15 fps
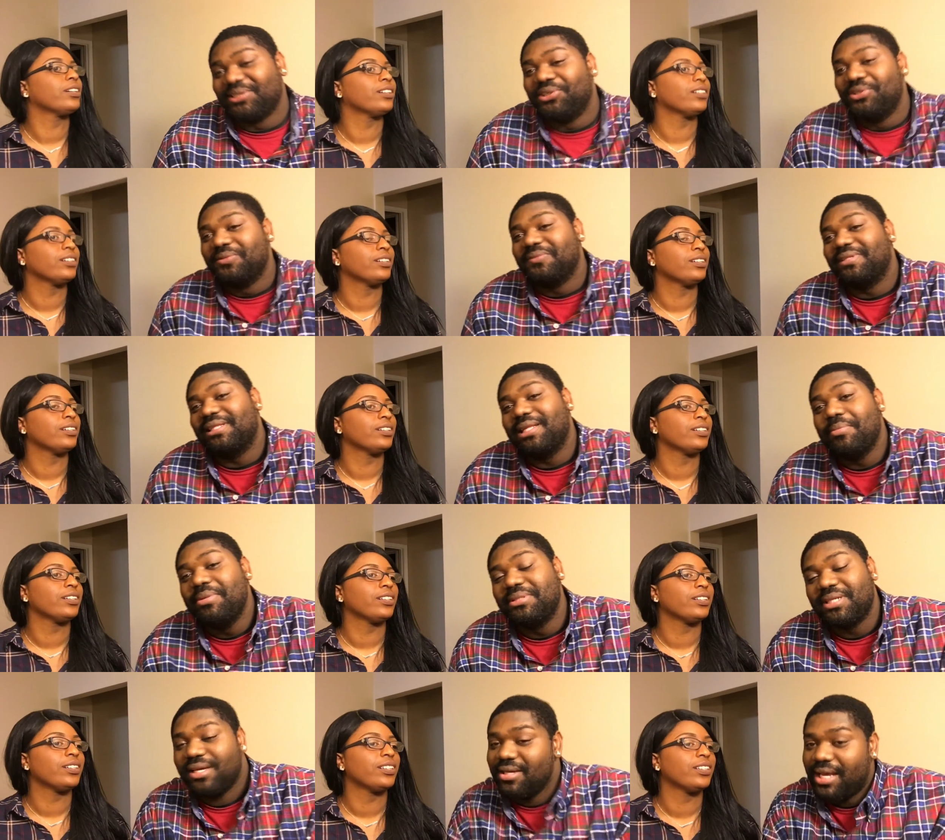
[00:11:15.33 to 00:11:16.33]
Speaker 1: so let me
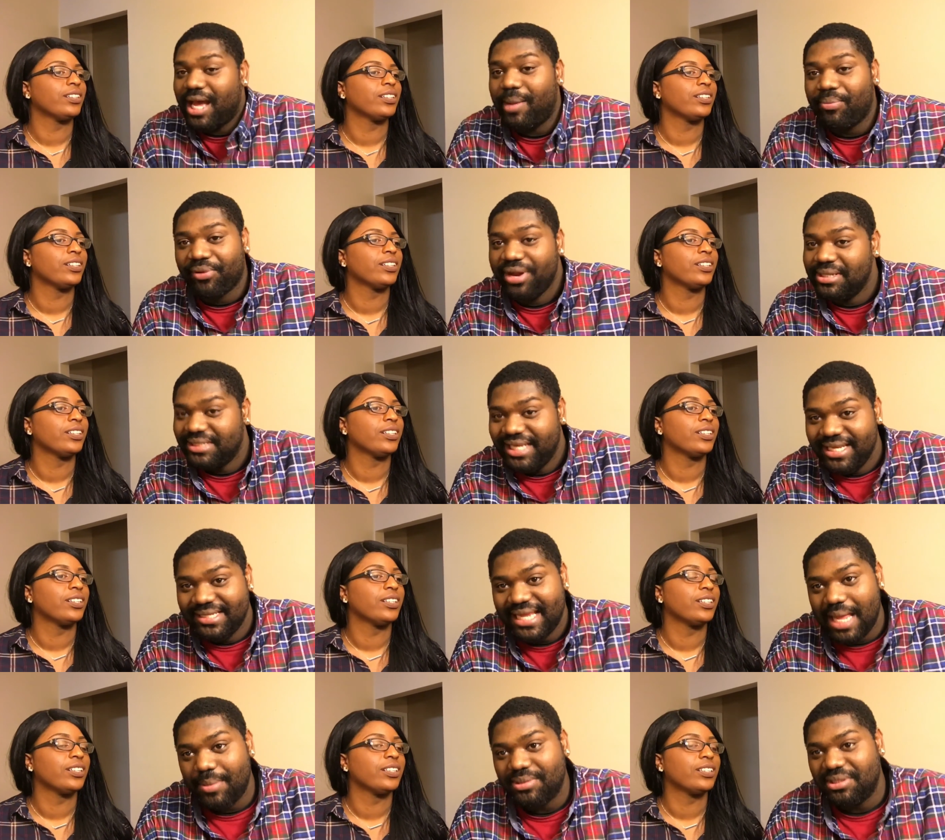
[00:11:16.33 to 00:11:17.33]
tell you how Bree's eating
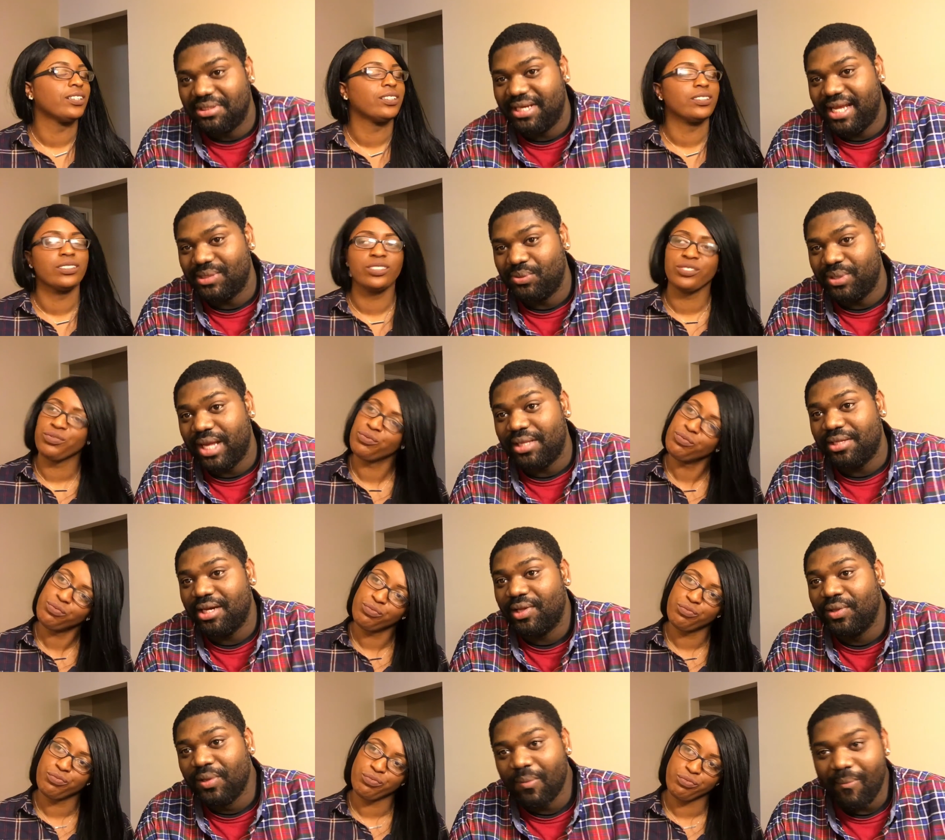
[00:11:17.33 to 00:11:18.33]
habits have changed when we got
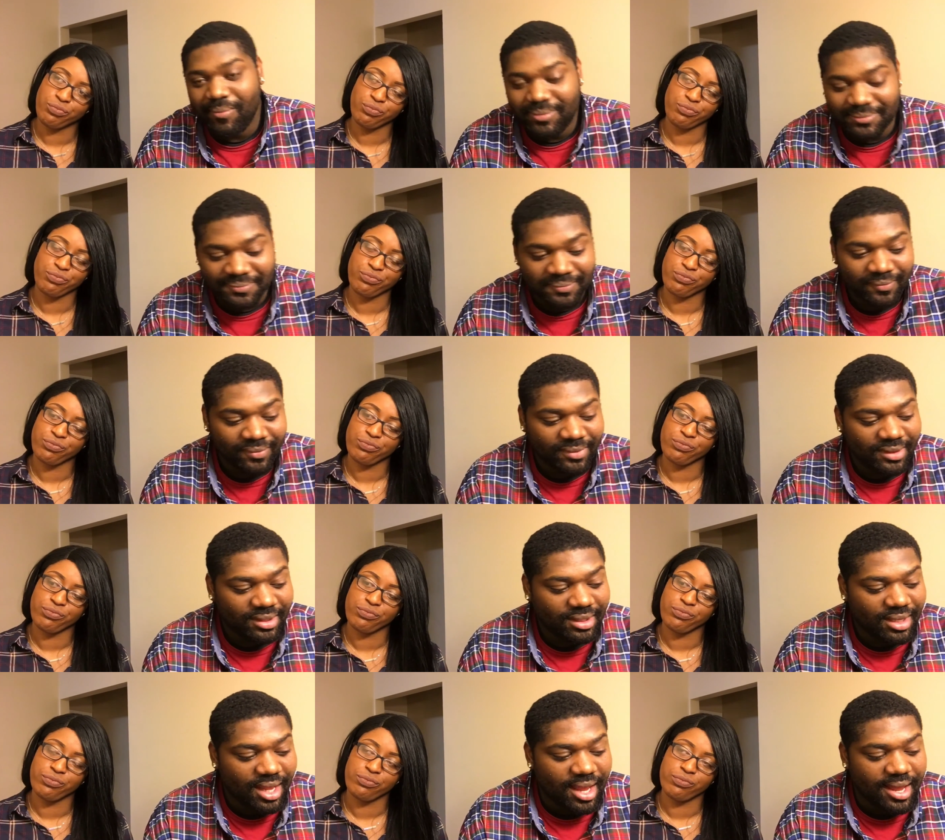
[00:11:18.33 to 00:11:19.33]
together.
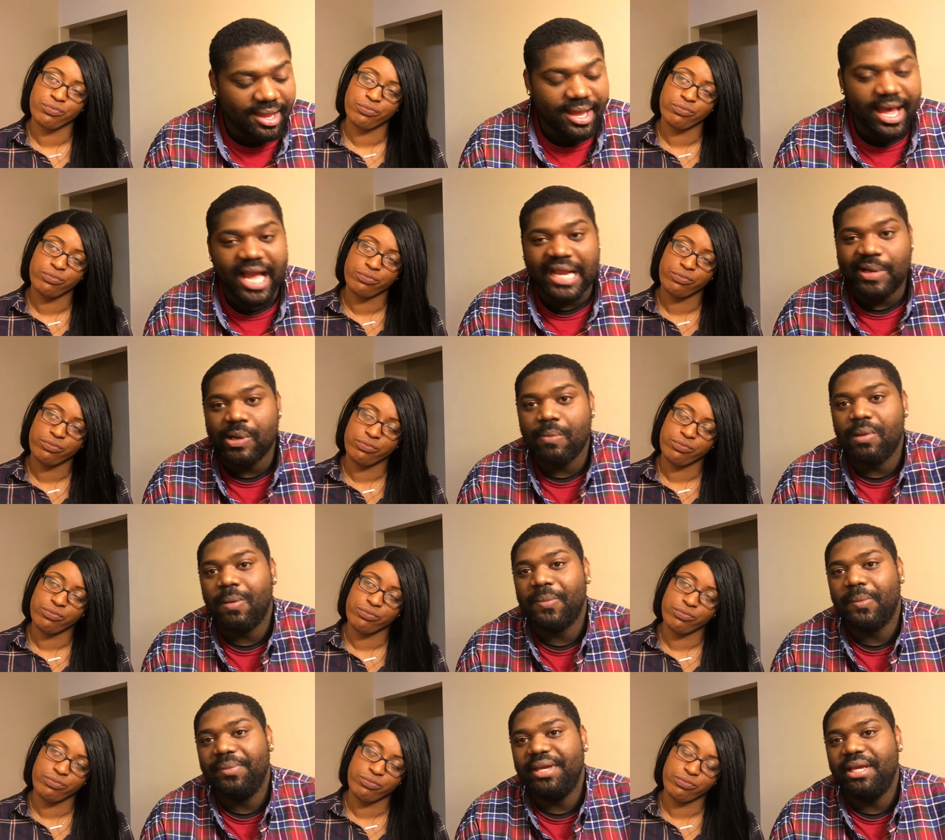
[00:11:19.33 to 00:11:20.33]
I can
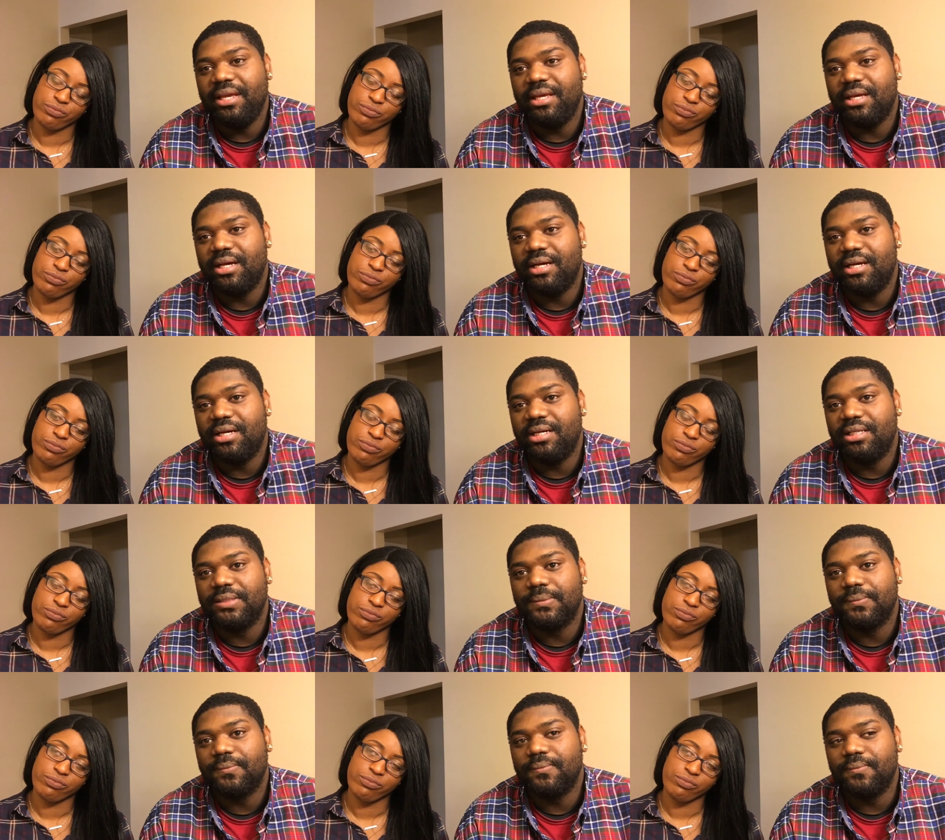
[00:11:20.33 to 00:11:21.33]
remember me, uh,
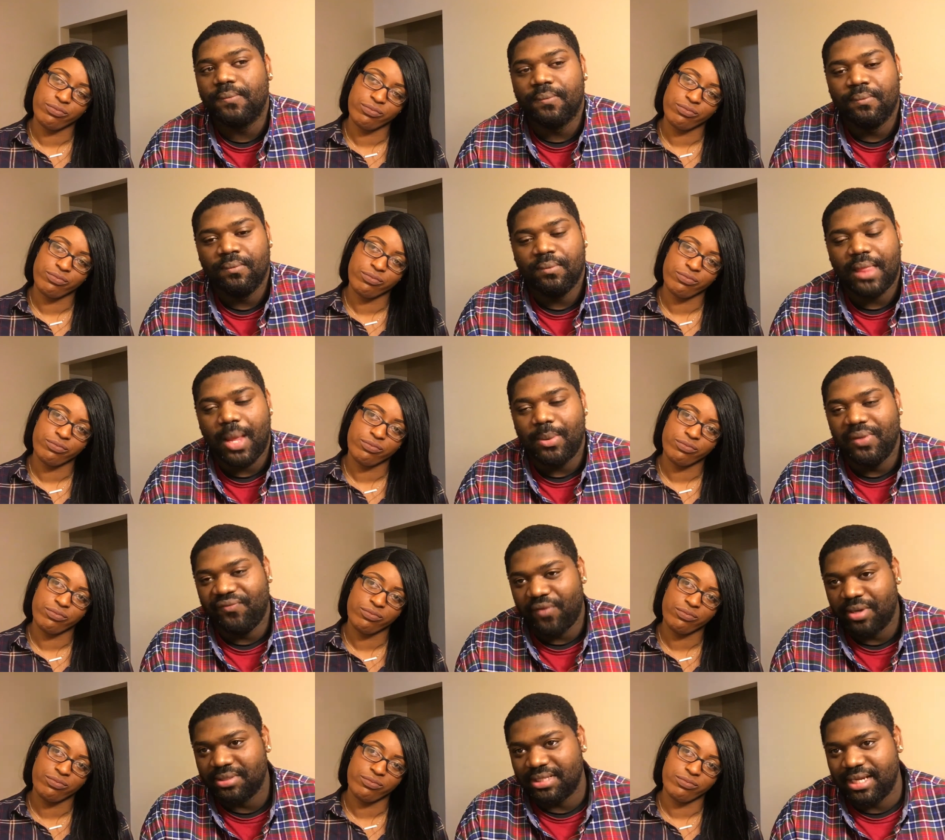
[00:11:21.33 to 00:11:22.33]
like we
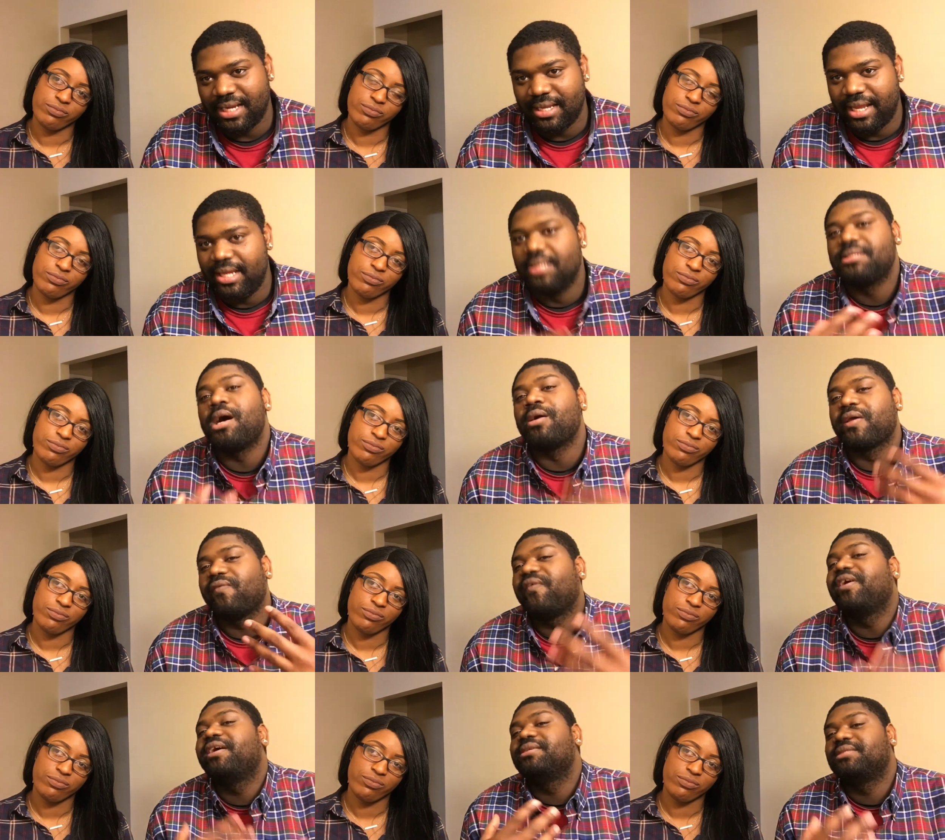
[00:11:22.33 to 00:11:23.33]
first in, in, the talking
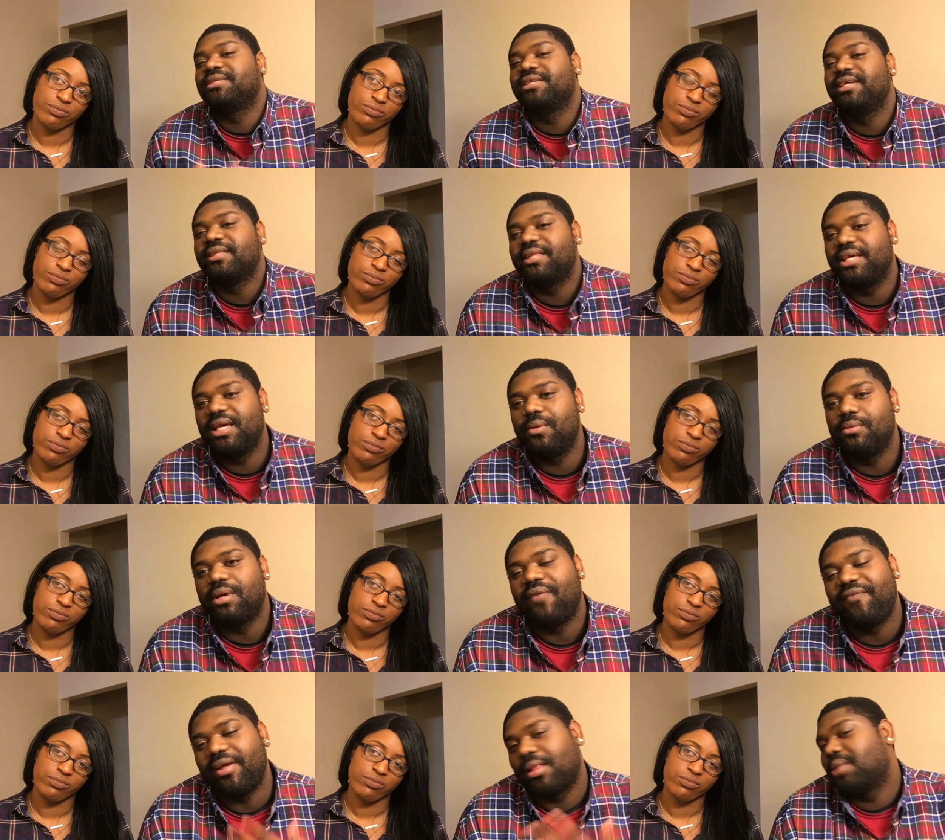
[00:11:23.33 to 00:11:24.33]
phase and everything. When I
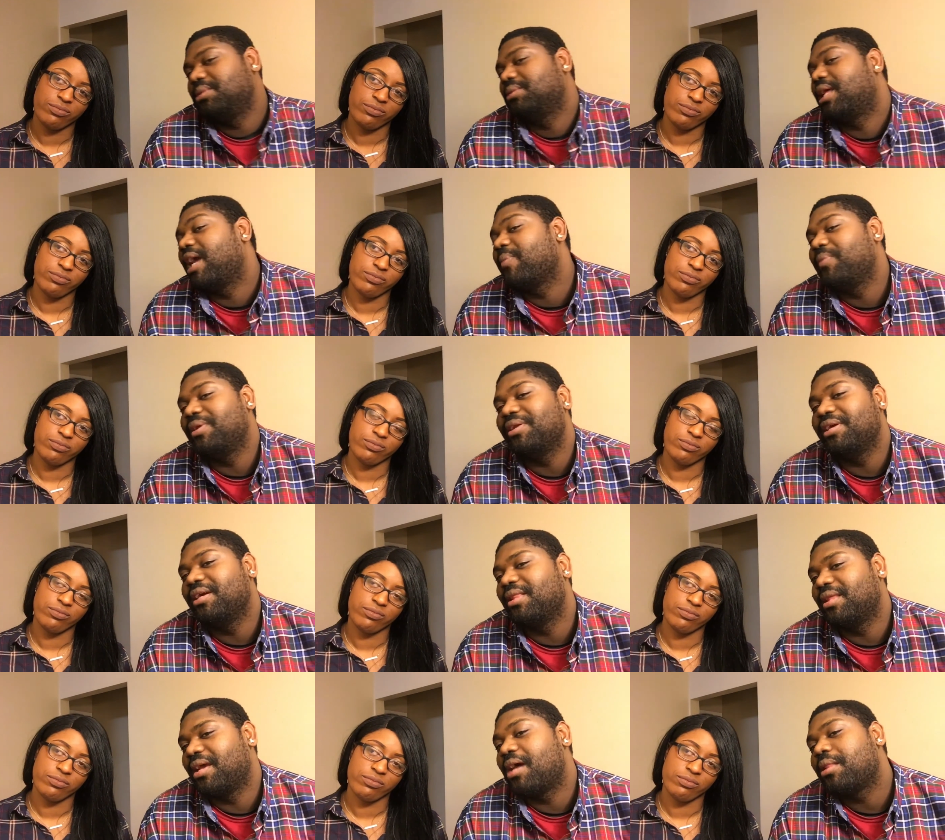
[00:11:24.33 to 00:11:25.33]
found out she liked me and
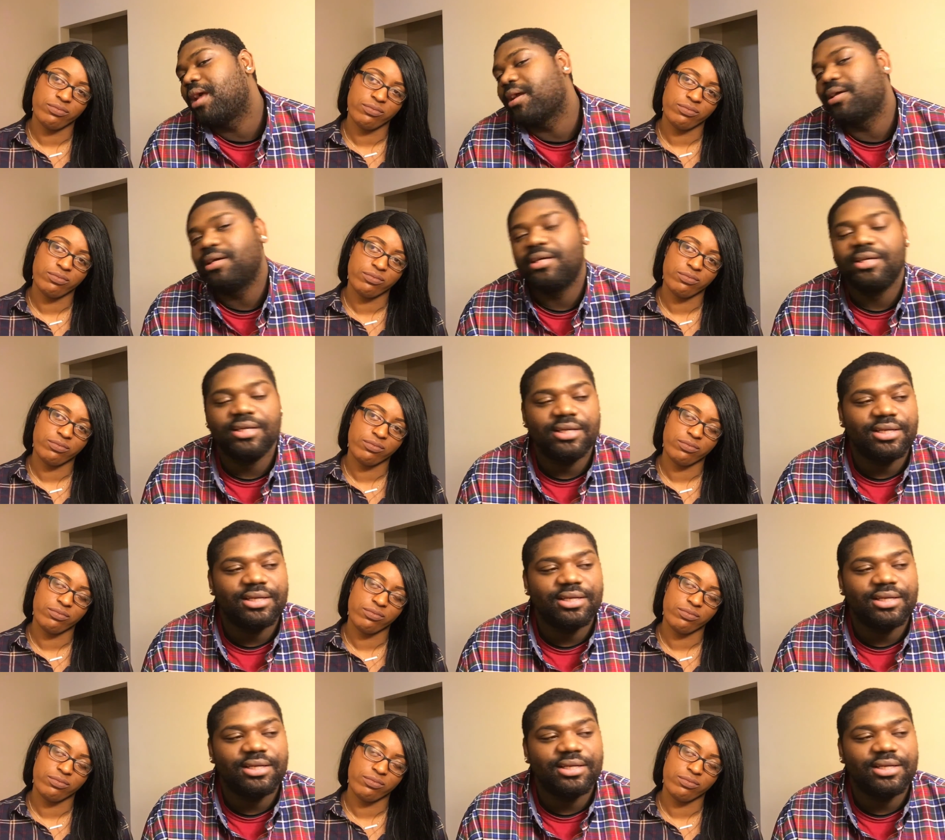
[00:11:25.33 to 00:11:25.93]
everything, I like her.